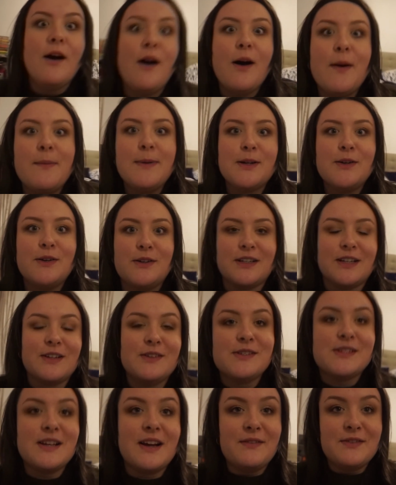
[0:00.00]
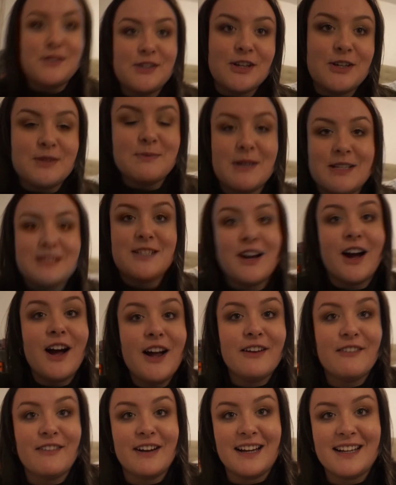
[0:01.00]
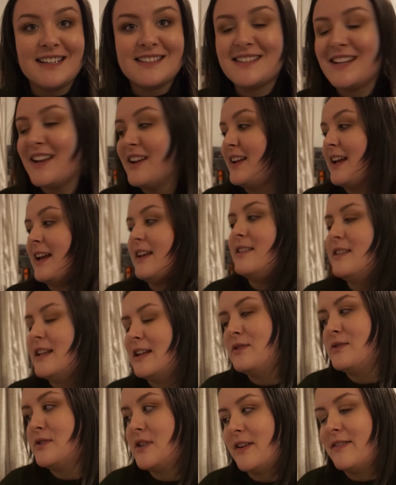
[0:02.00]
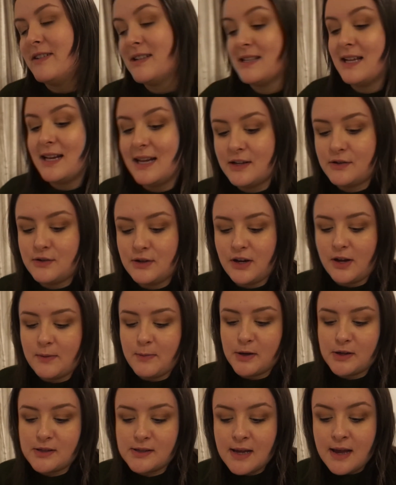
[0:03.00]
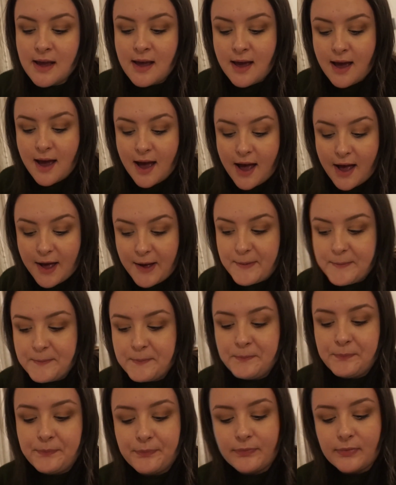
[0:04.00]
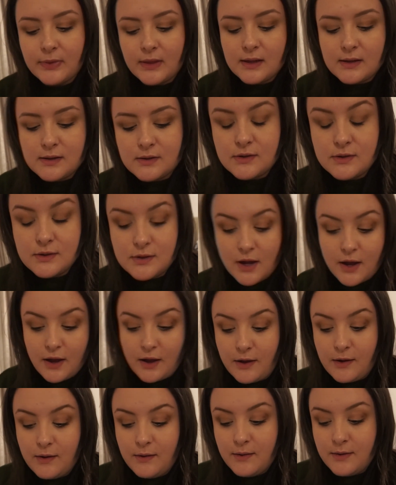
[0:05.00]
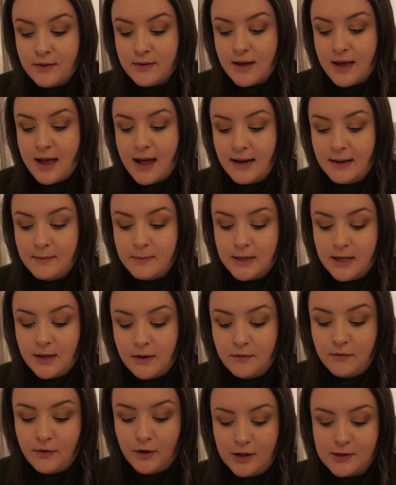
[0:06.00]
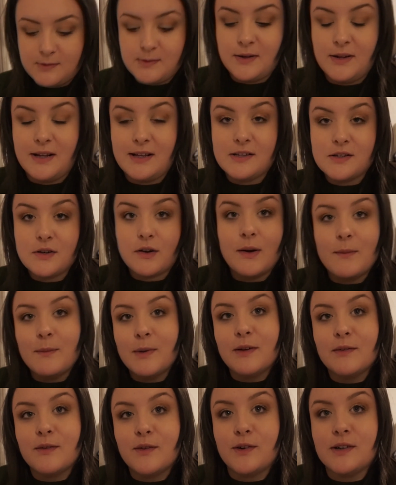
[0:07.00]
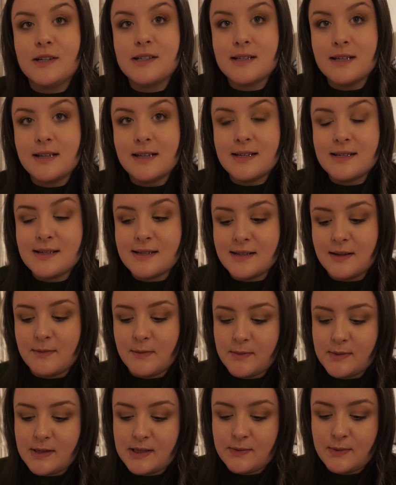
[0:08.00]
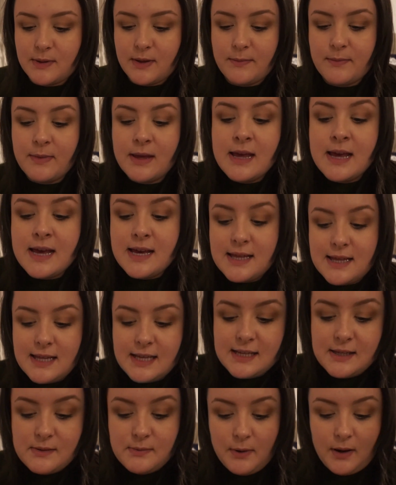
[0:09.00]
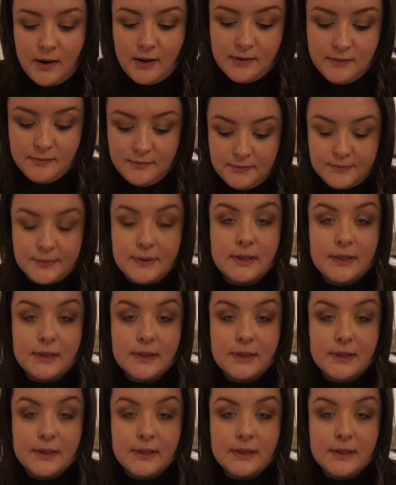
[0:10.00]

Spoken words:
oh my god, I also haven't showed you my diaries. Okay, they're not diaries, they're literally notebooks. So anybody who follows me on Instagram will have already seen these because I'm obsessed with them. This one